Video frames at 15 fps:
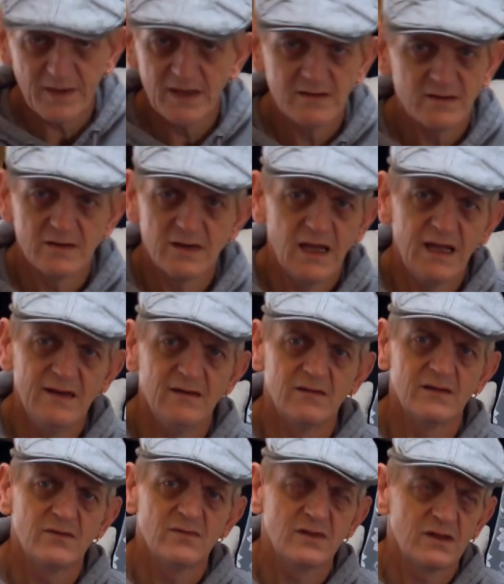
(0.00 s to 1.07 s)
pins and
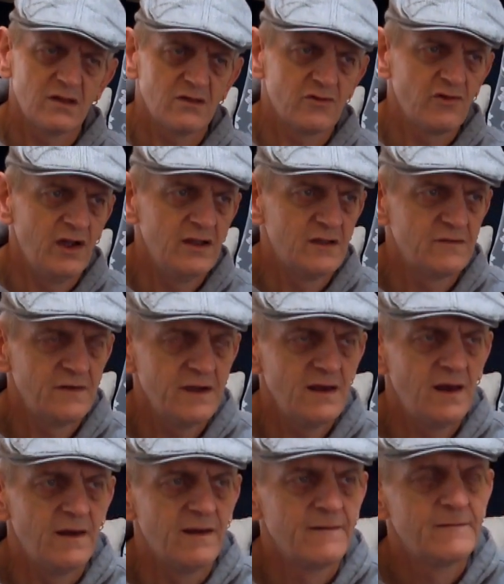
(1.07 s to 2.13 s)
needles, it was just a strange
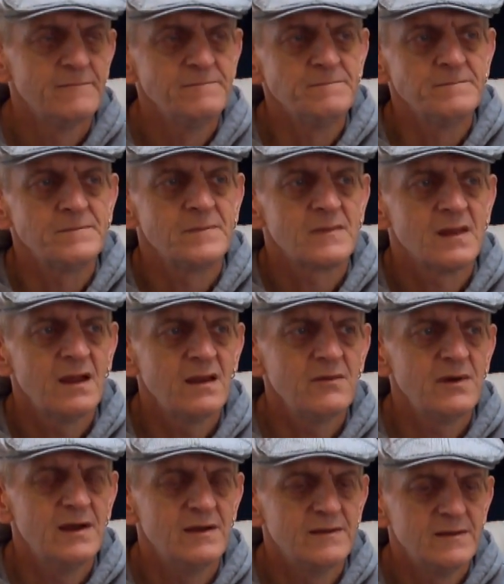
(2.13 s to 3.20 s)
feeling.
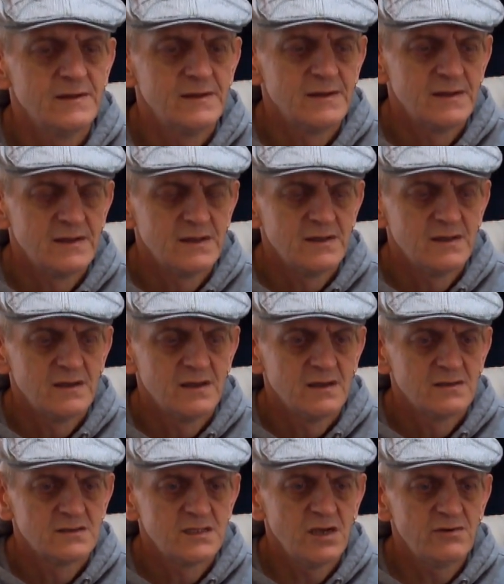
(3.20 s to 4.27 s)
Anyway,
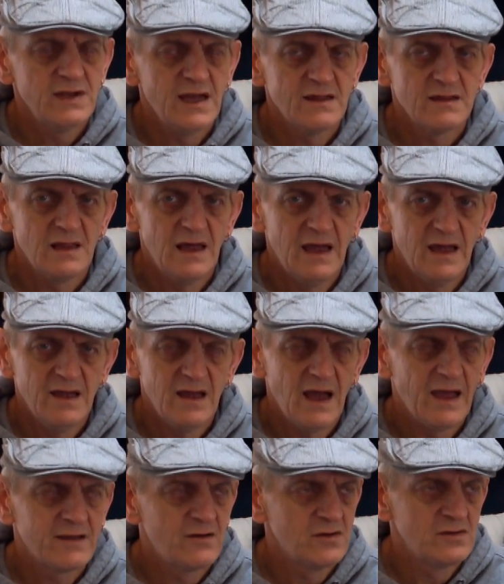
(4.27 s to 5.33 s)
2 days later
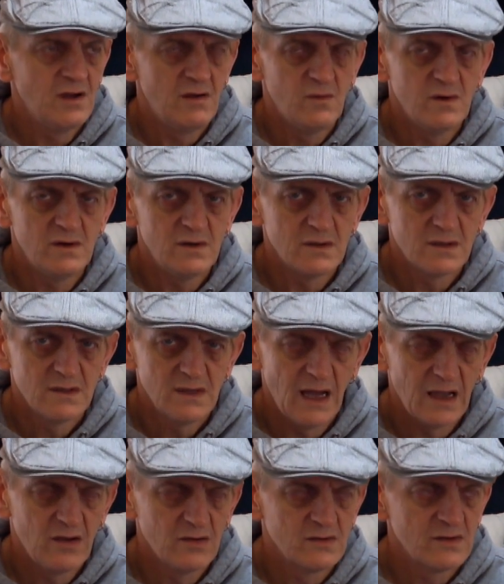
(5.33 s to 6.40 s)
I could not walk,
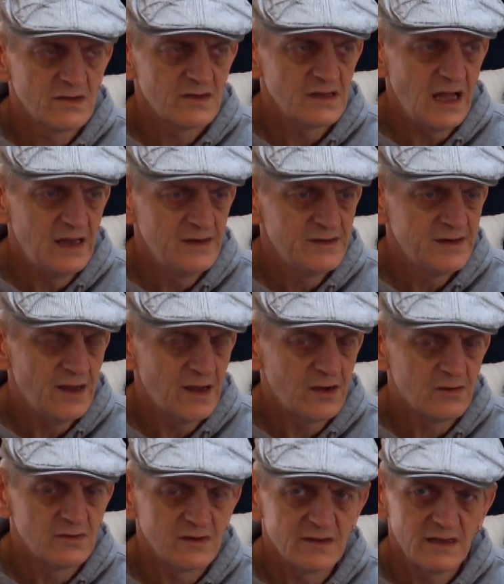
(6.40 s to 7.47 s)
I couldn't stand, I
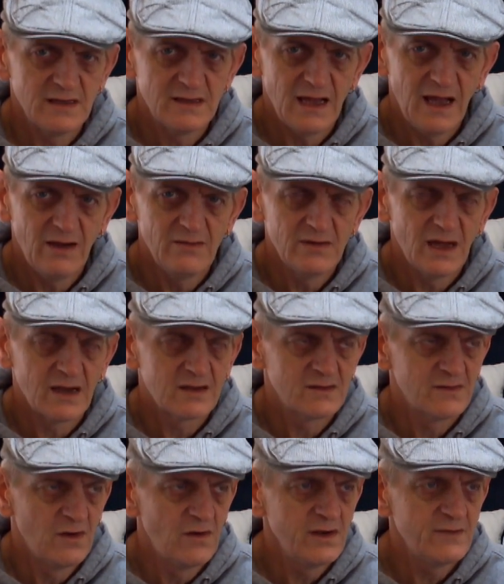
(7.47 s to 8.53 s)
couldn't sit down. The